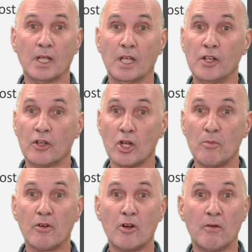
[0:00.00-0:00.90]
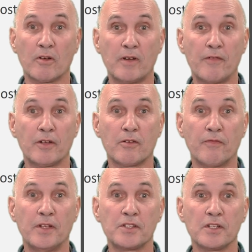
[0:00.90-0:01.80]
In the global graphic
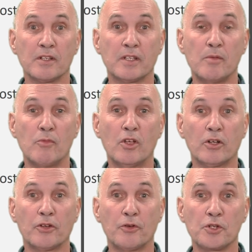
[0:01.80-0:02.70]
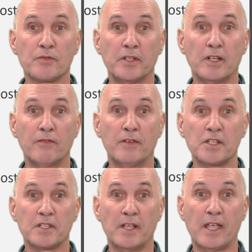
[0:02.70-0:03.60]
convention, gimbal lock occurs when the
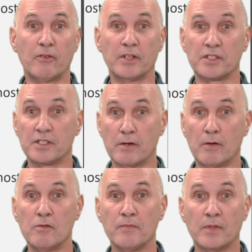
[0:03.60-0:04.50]
elevation angle is 0